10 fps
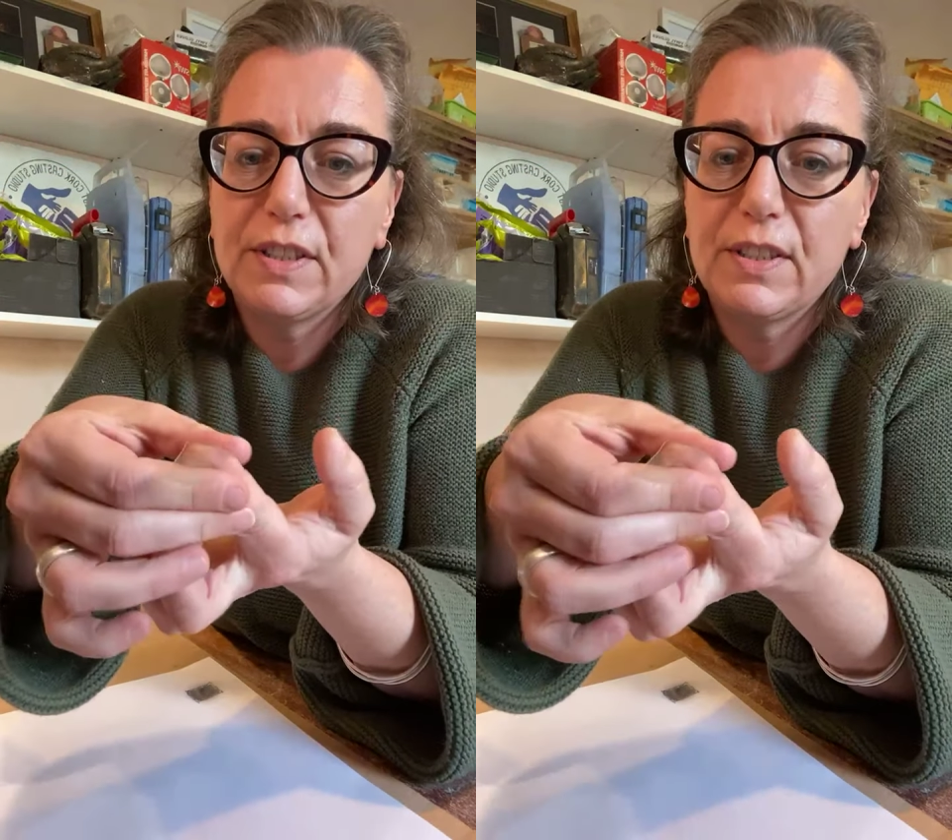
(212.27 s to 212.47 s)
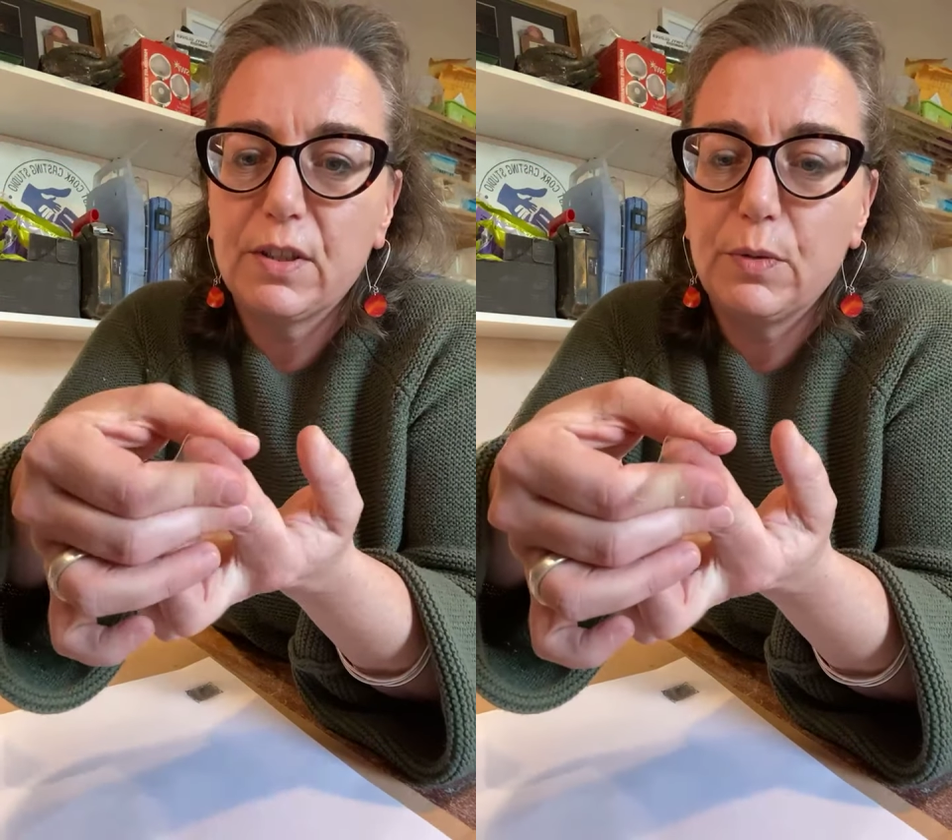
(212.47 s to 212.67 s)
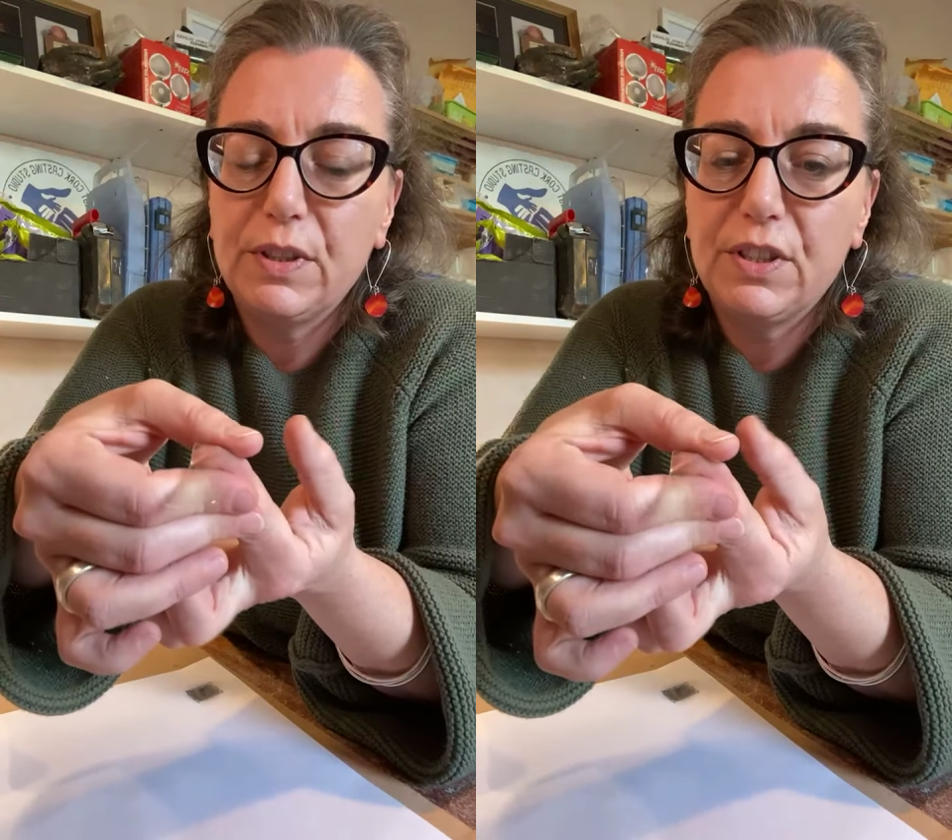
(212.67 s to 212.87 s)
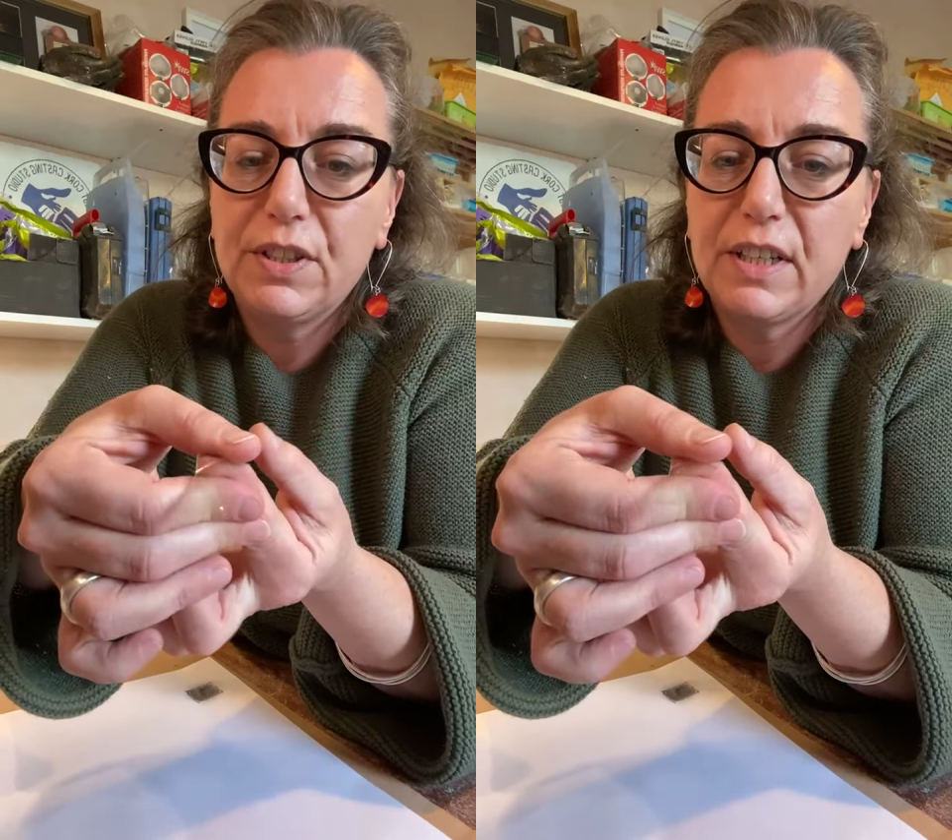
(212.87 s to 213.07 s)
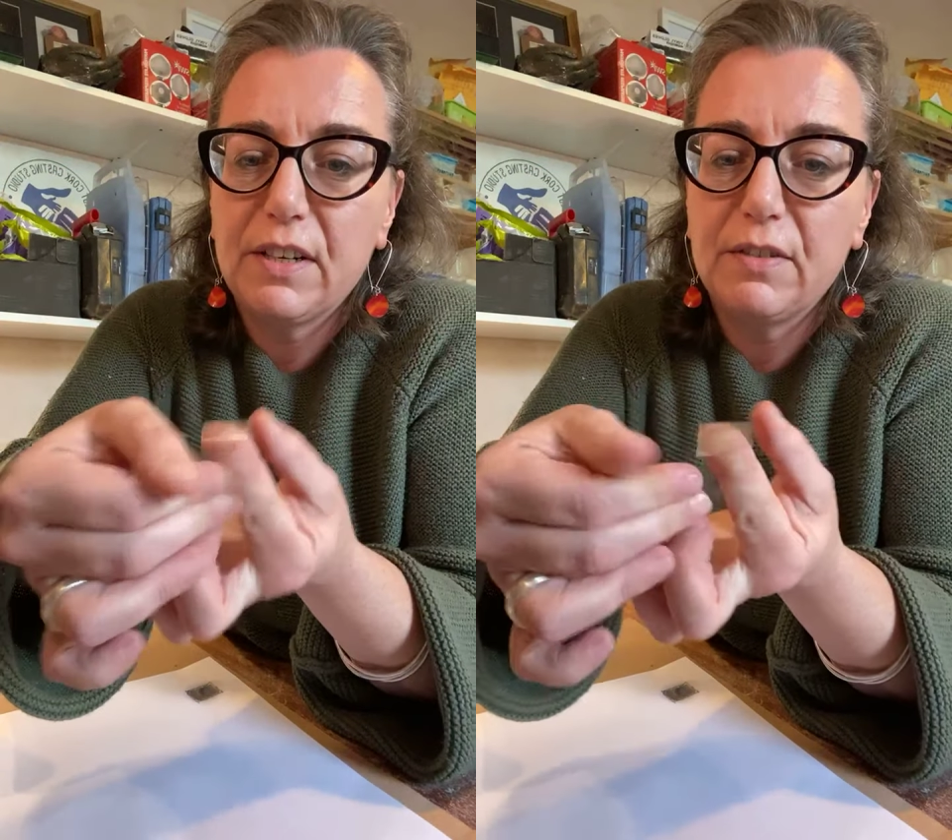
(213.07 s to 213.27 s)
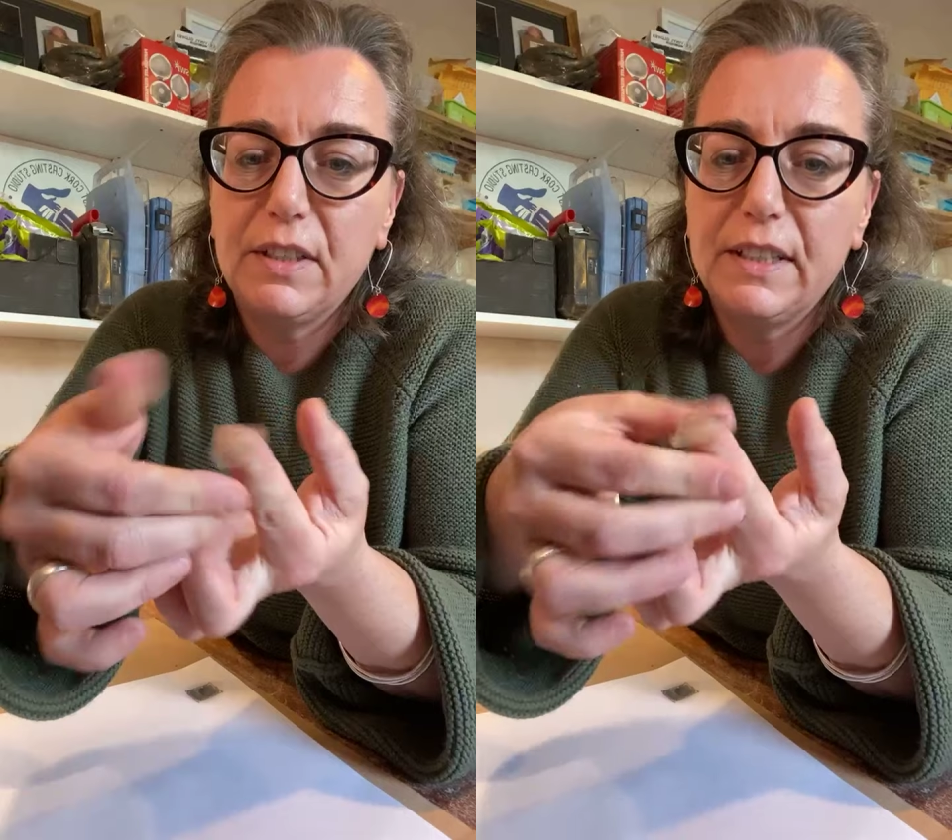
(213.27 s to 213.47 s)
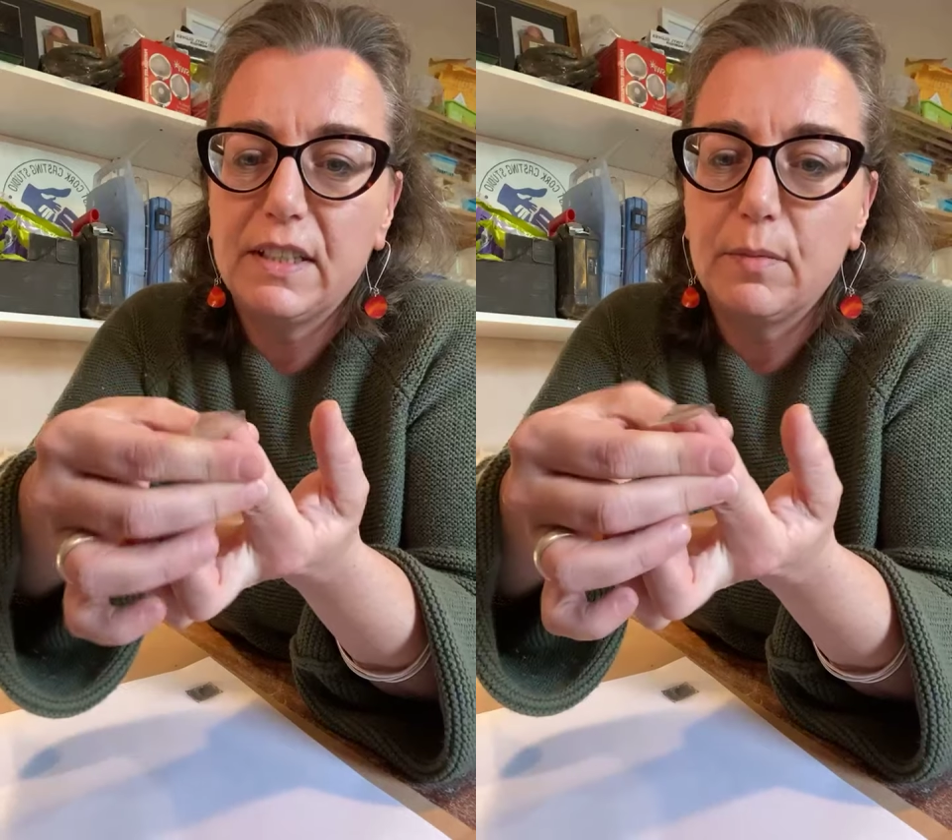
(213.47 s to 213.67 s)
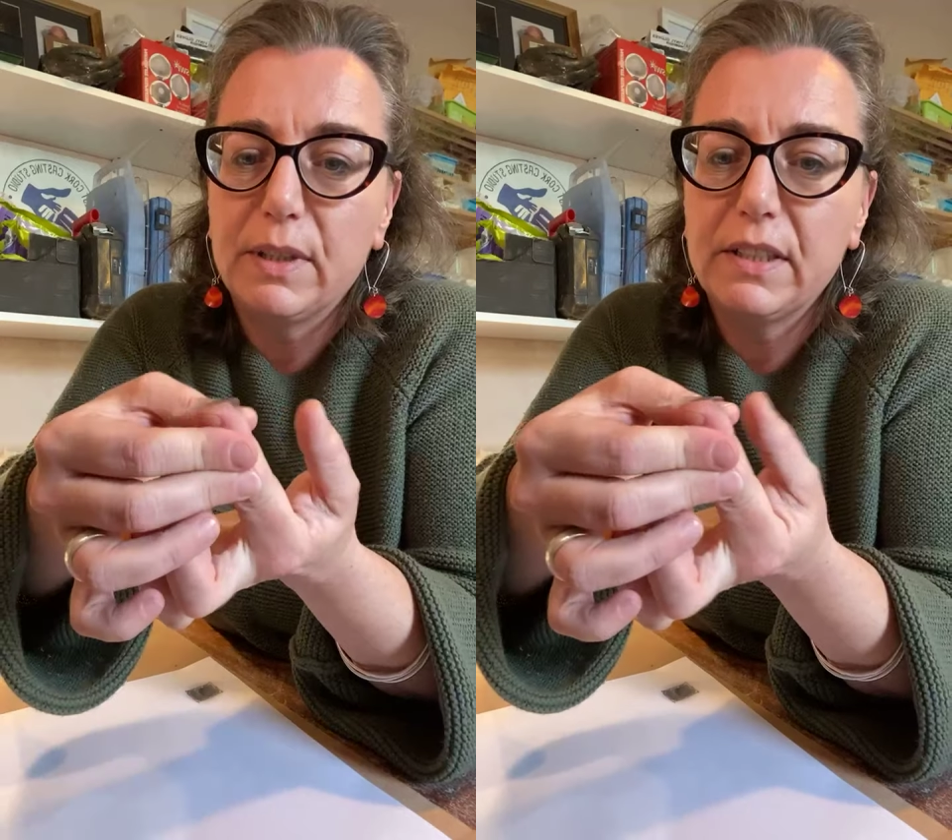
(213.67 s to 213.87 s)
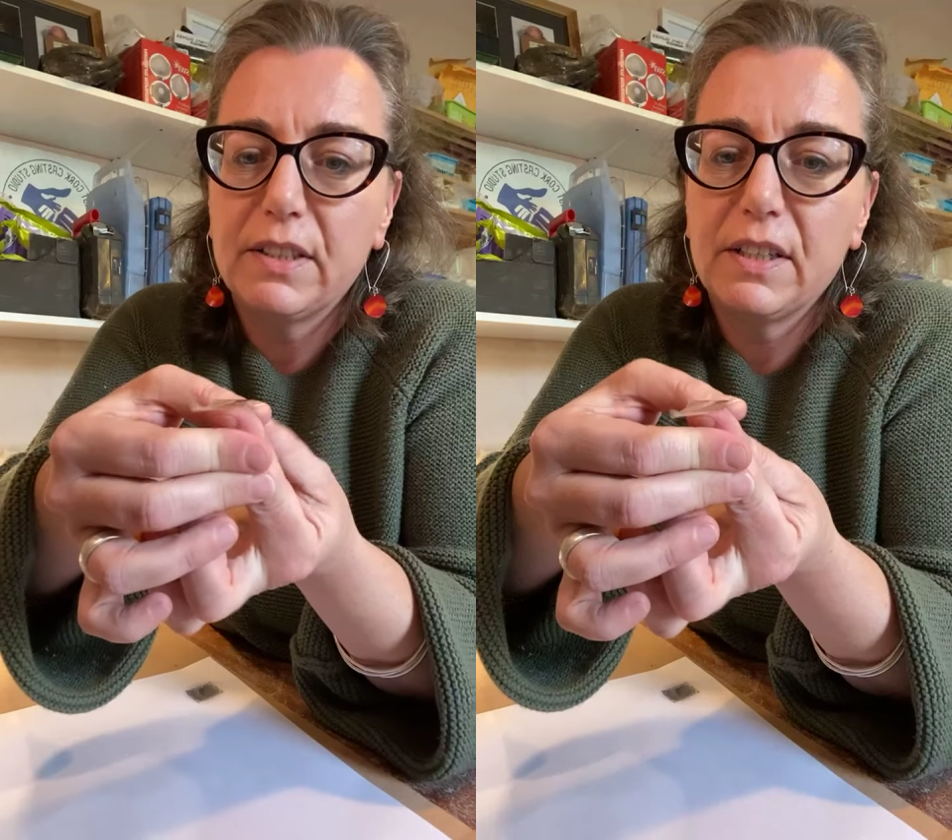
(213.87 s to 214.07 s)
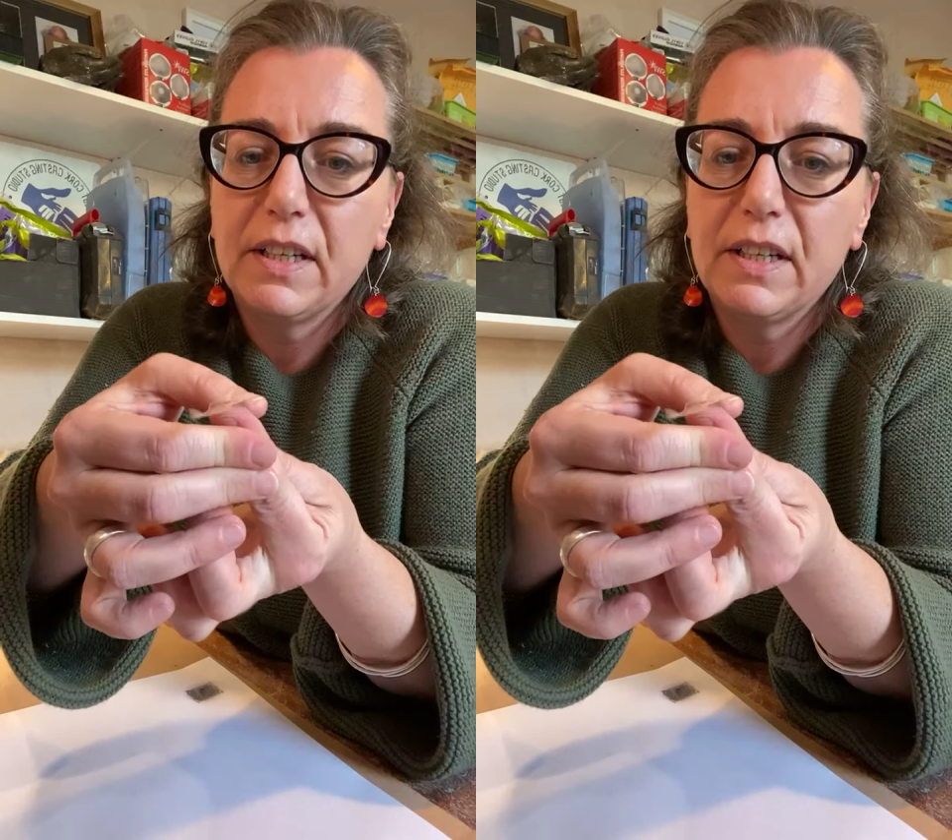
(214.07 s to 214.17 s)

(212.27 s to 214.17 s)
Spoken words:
squidge it down a little bit,